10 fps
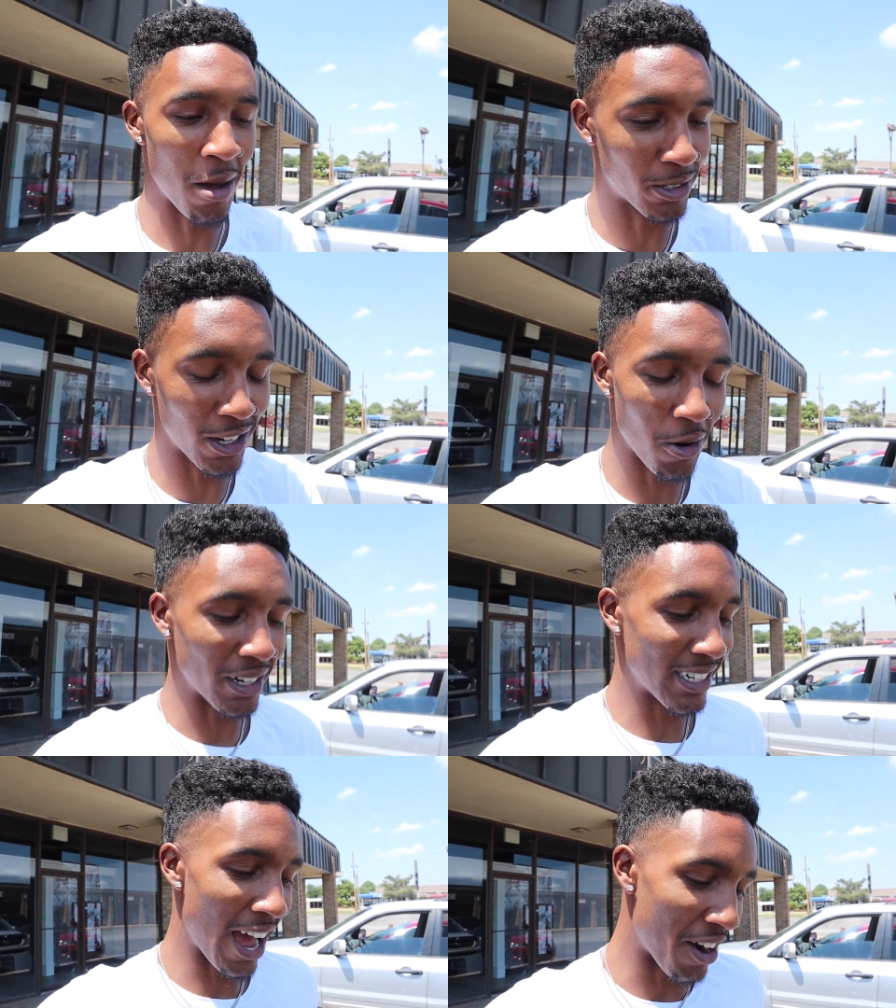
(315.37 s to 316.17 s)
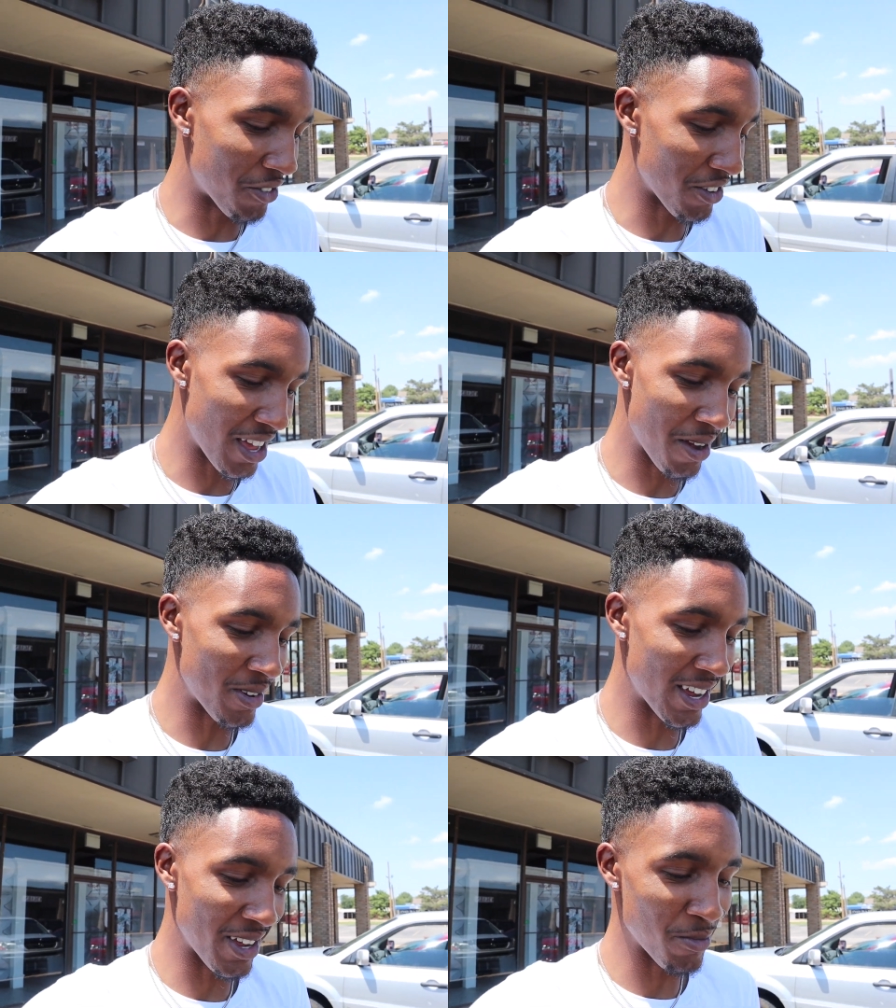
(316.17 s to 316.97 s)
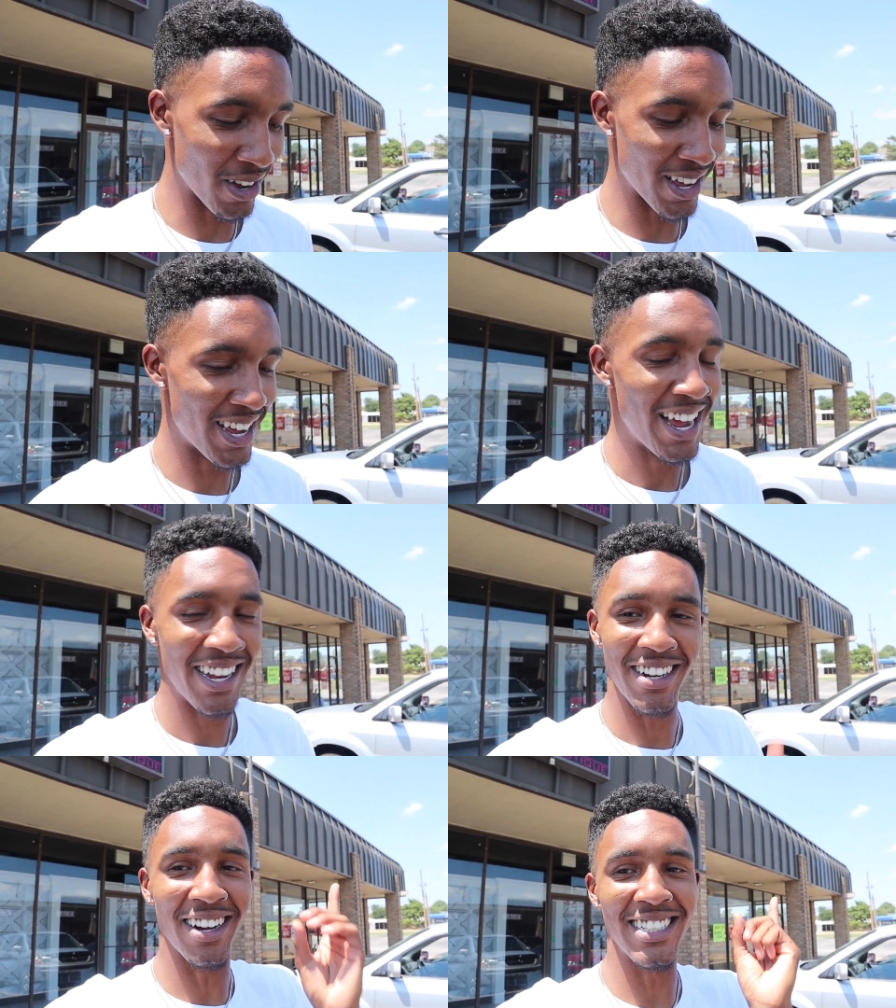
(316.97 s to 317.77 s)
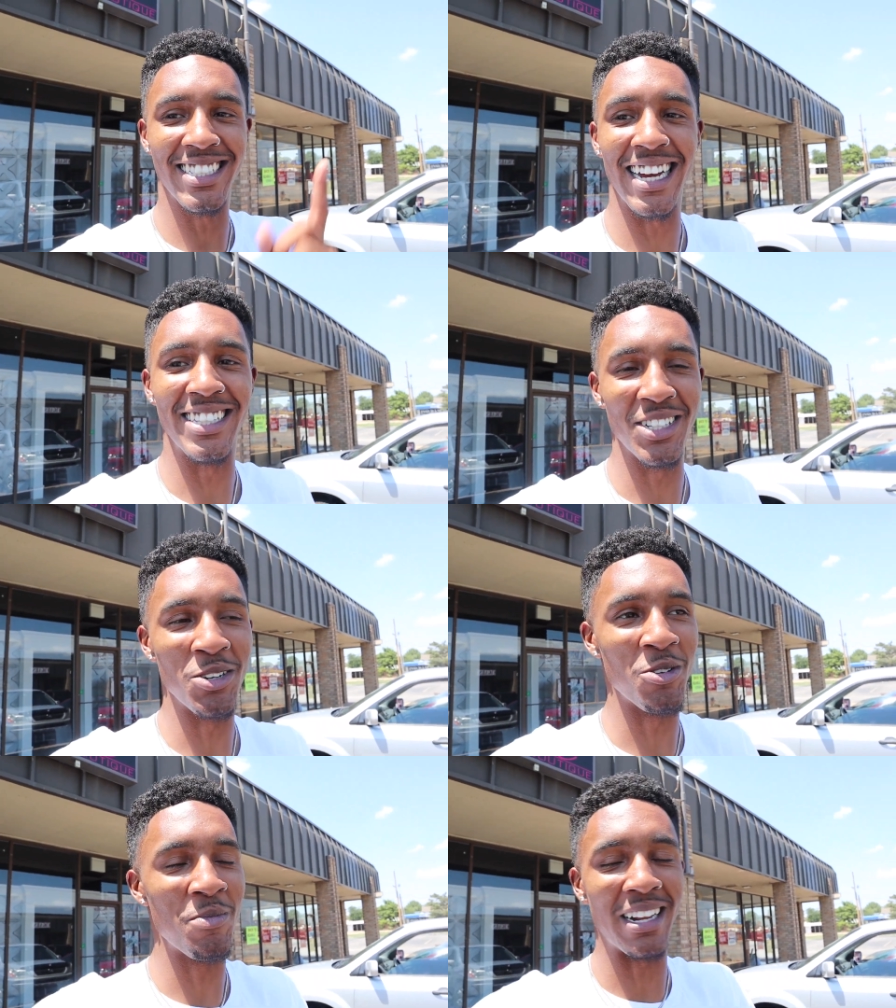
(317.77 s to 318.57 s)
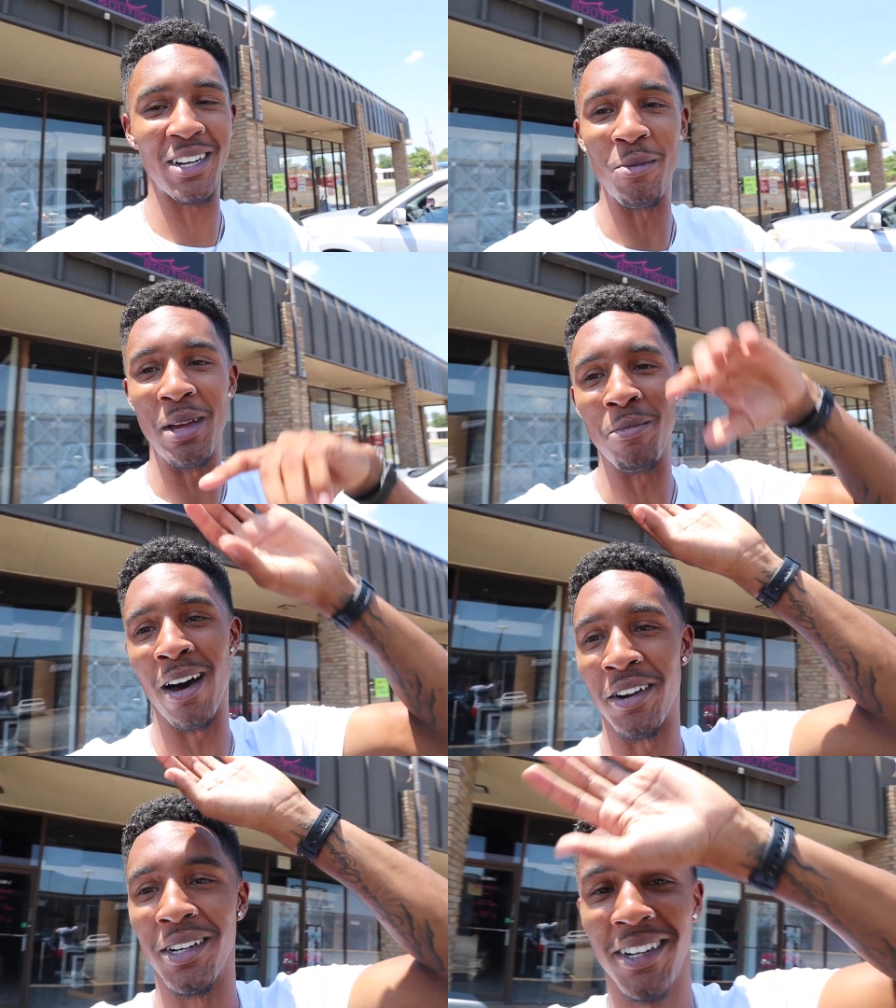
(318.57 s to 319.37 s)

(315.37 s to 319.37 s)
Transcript: I'm so excited for that, man. But y'all just stay tuned. We about to go meet Mondo.